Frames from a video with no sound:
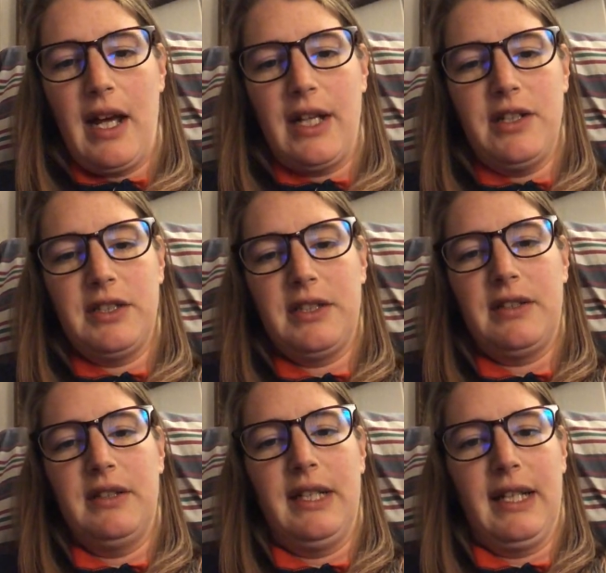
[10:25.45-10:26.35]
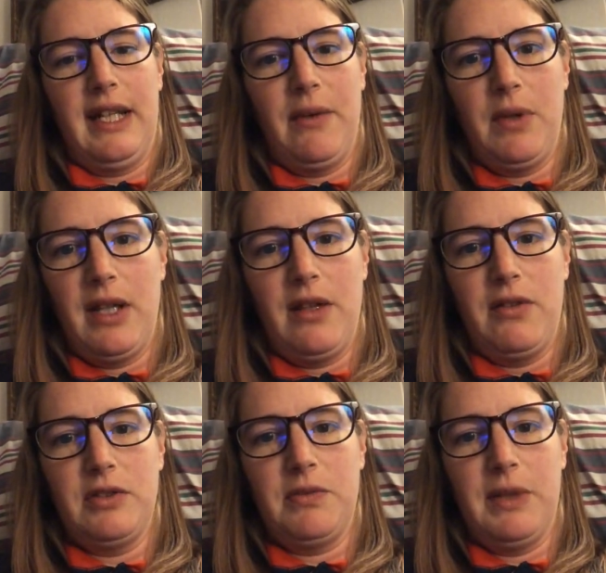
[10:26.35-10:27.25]
I just didn't get one of
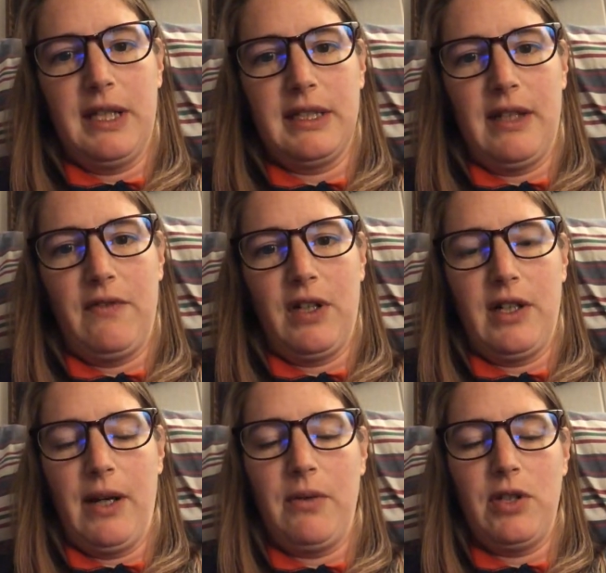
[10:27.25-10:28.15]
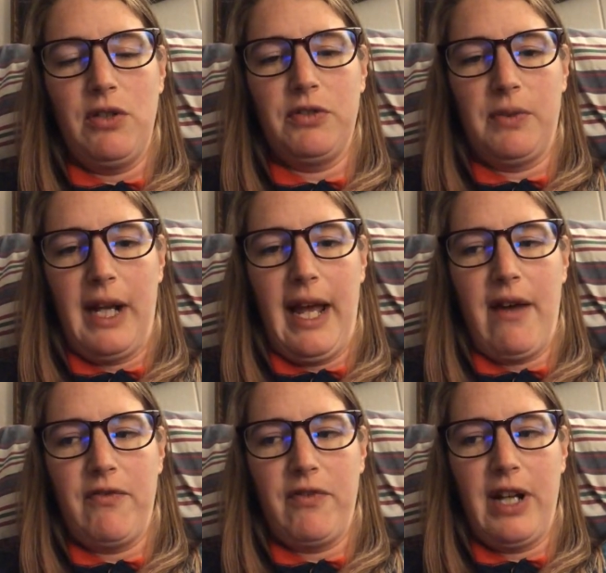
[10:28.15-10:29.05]
those because I figured I would use what I
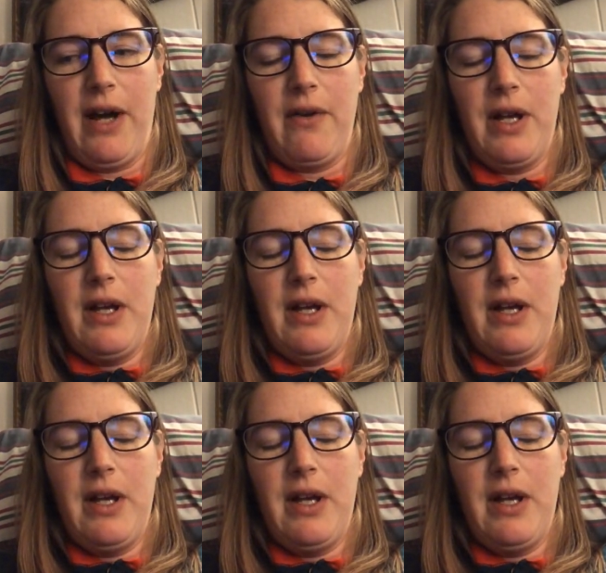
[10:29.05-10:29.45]
have for now.